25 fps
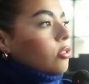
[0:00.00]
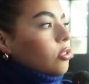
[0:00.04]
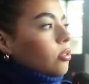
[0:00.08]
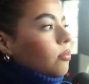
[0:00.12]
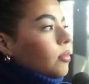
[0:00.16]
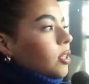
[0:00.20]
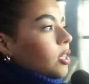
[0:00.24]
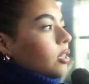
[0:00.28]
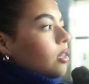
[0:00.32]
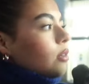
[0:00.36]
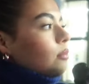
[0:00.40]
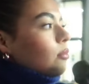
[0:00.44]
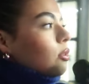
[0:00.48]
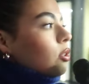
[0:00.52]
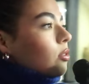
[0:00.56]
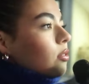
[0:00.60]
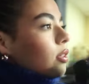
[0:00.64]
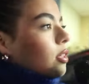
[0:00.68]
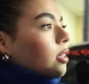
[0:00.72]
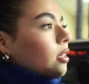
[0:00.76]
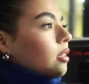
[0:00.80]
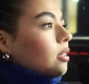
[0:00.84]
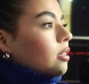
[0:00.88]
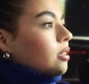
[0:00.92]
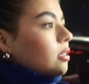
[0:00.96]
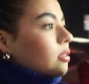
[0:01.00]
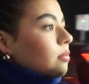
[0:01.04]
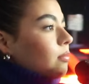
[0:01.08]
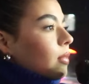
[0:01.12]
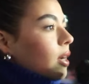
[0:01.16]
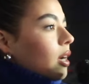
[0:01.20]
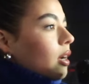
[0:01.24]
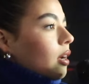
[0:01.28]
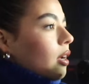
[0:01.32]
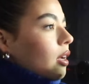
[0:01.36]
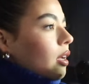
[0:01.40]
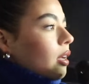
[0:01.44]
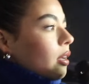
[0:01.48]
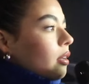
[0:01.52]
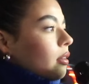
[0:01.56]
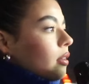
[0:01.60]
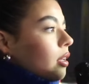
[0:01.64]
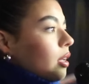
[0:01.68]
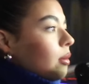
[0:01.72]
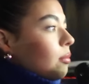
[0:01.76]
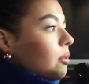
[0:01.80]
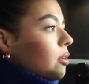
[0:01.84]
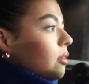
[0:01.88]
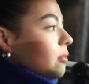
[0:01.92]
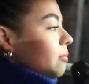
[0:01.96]
Jimmy Kimmel, he is my
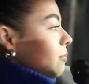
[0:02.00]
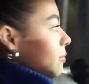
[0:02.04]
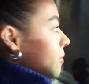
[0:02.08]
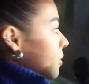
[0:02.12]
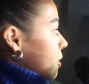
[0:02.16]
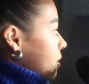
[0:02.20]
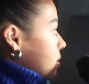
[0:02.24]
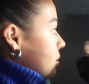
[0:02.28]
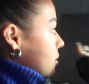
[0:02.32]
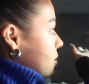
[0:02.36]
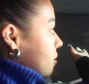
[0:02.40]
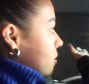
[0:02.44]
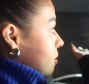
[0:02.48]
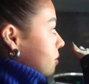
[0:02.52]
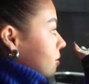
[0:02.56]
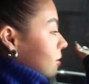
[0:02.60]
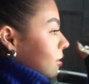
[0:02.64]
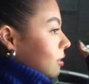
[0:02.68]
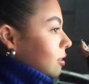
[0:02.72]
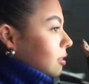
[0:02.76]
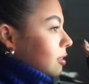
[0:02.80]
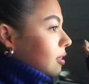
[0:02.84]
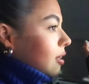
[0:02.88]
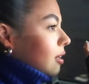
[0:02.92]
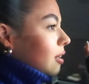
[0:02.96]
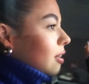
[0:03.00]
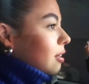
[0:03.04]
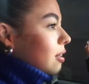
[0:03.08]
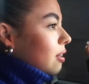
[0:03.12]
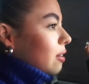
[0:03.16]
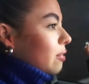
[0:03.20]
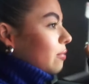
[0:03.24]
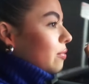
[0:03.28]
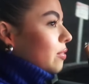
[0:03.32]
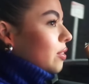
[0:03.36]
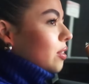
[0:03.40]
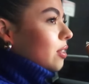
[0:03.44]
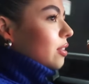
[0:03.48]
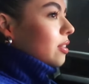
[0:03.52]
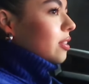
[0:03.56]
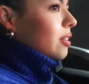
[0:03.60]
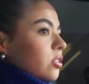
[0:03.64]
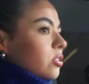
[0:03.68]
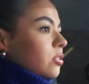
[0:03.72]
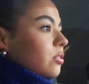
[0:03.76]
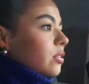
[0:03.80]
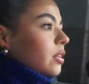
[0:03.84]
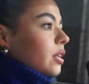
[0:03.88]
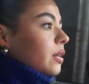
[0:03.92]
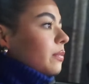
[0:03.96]
neighbor. He's on the side of the
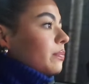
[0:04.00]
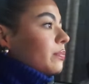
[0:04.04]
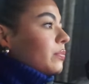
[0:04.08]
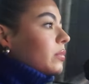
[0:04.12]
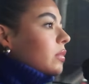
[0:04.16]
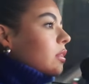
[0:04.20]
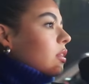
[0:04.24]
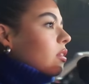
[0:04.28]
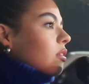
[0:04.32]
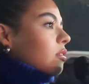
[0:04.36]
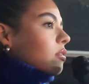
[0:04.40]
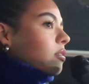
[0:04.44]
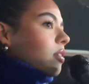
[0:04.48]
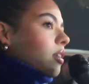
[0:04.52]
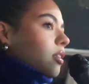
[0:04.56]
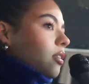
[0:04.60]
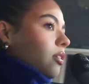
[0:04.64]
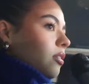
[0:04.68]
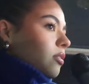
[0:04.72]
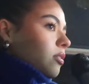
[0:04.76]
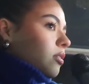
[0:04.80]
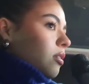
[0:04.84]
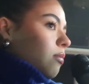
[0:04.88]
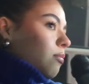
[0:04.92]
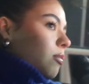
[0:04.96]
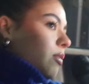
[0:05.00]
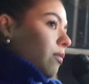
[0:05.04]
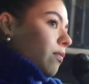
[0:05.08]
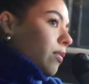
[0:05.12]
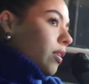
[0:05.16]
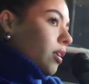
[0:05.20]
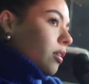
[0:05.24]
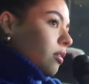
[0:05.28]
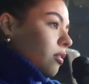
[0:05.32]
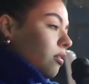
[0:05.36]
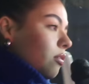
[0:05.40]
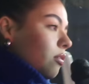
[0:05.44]
street. It looks like there's some event